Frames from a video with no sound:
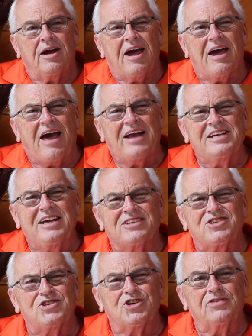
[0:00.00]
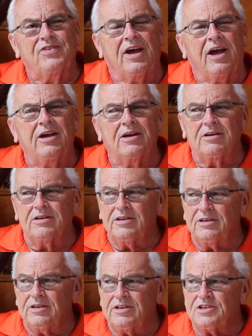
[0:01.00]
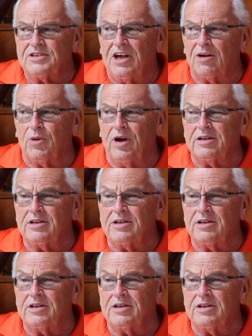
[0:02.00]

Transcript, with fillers: And I did a survey to celebrate